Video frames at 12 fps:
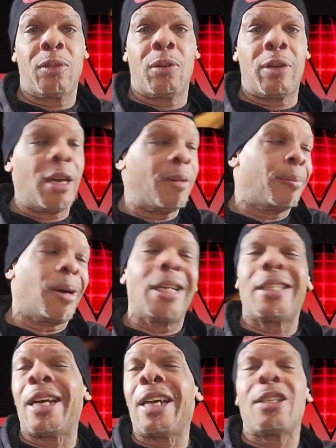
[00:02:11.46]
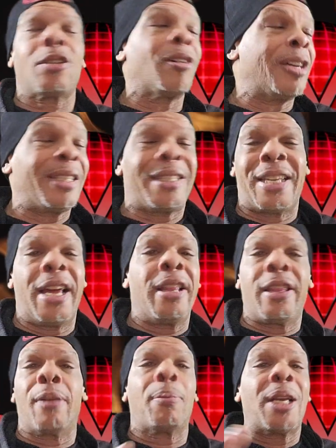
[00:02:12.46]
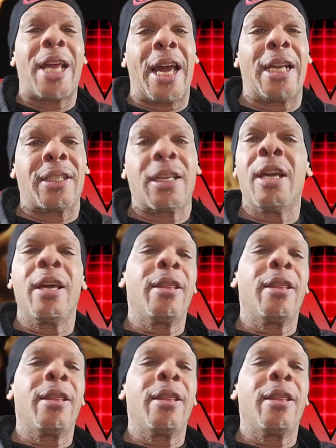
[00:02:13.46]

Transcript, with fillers: Okay, my days are insane, they're bananas.